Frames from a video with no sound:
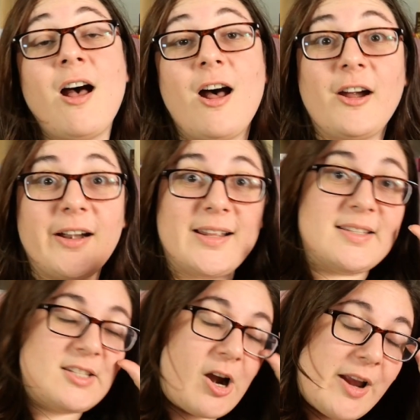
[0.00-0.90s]
alrighty,
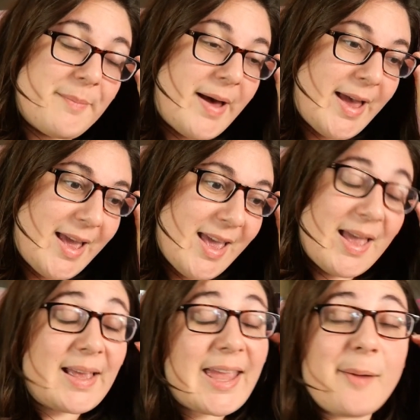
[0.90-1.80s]
sorry,
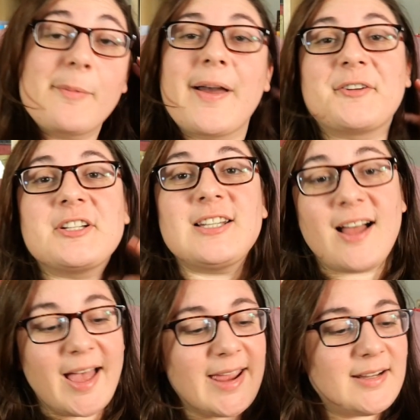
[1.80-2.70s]
my camera battery
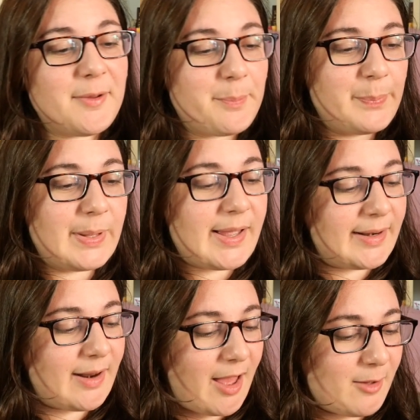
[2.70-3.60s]
died, but
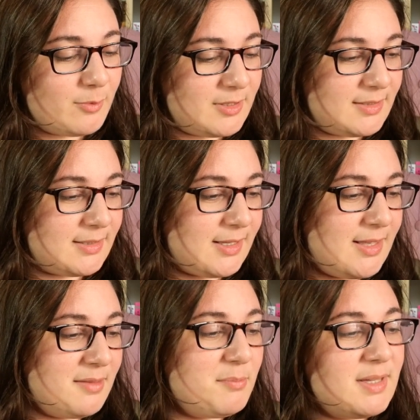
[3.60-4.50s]
I was
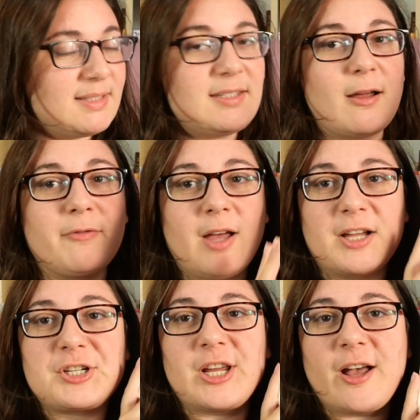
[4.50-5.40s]
in the midst of
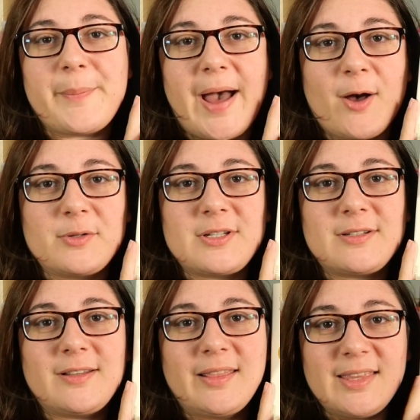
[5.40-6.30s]
gushing about
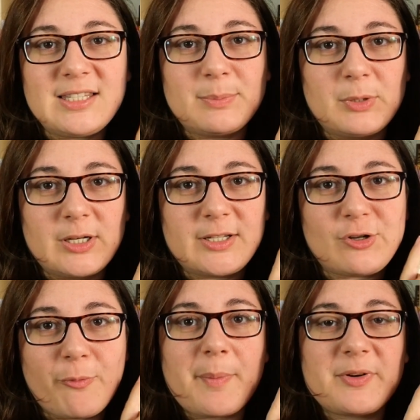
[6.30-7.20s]
this book.
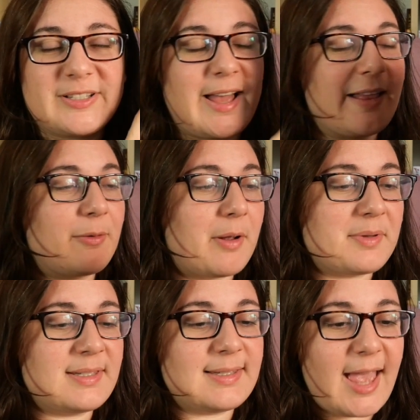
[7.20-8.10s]
Don't remember exactly what I
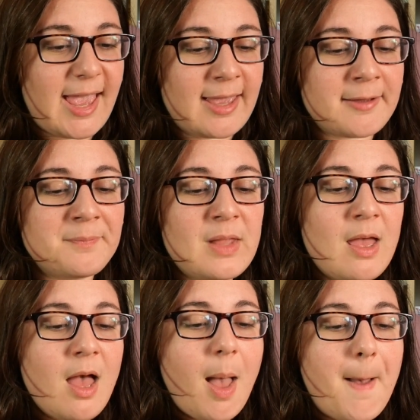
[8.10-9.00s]
was saying,
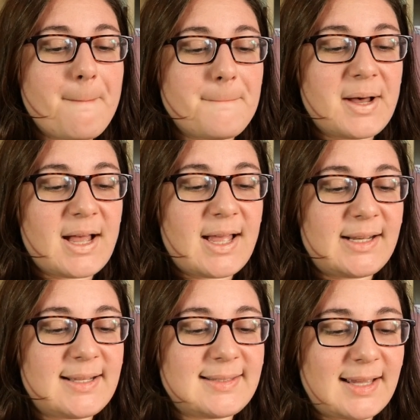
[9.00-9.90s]

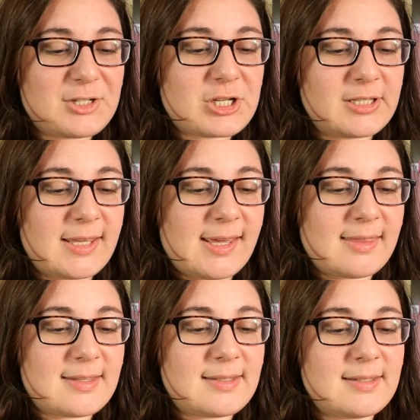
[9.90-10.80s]
but essentially
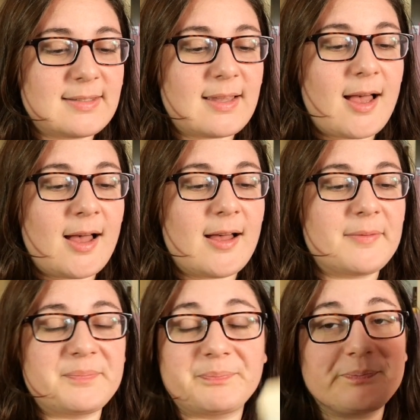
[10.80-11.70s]
this is
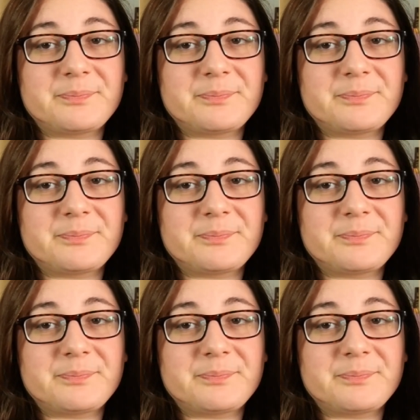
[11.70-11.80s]
a